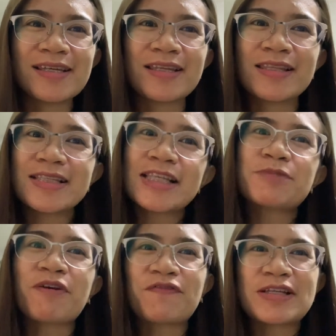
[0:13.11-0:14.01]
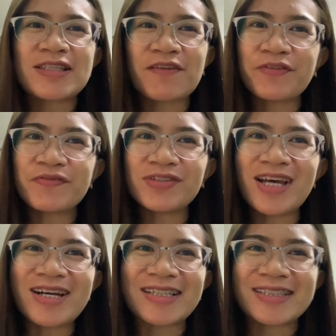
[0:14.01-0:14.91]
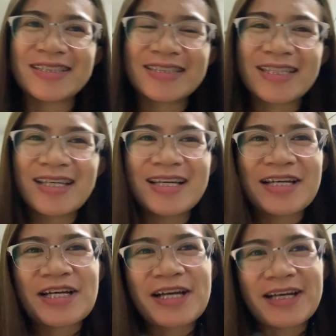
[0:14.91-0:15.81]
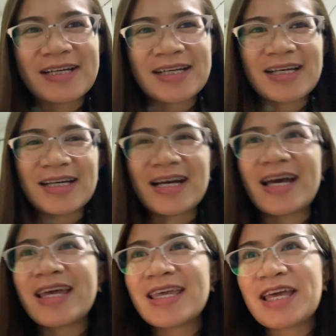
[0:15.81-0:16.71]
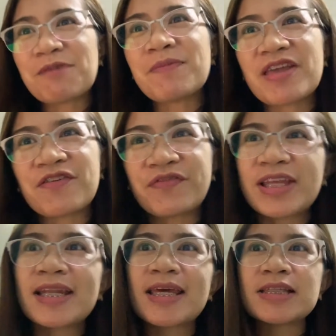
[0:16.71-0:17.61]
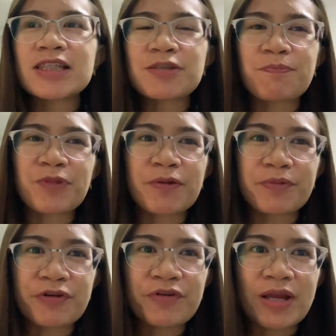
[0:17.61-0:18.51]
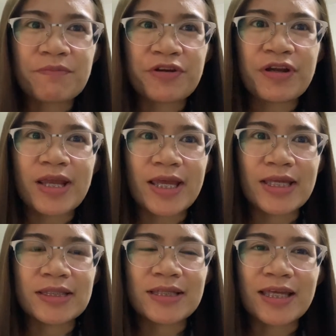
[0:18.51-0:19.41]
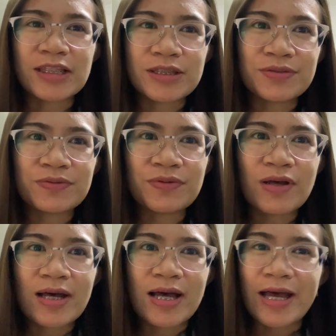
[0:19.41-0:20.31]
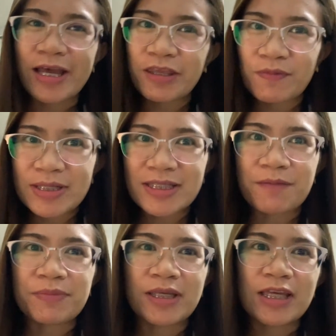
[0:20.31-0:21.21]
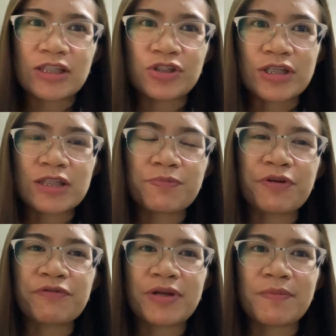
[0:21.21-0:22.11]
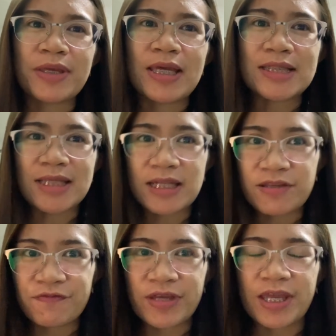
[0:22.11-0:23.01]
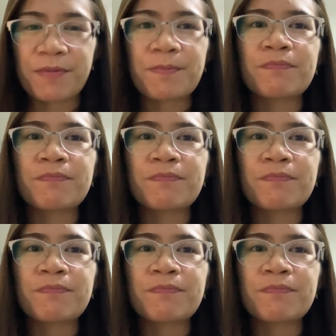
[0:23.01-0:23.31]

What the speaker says: This is my first ever vlog. I am a freelance programmer and I do iOS applications programming as a living.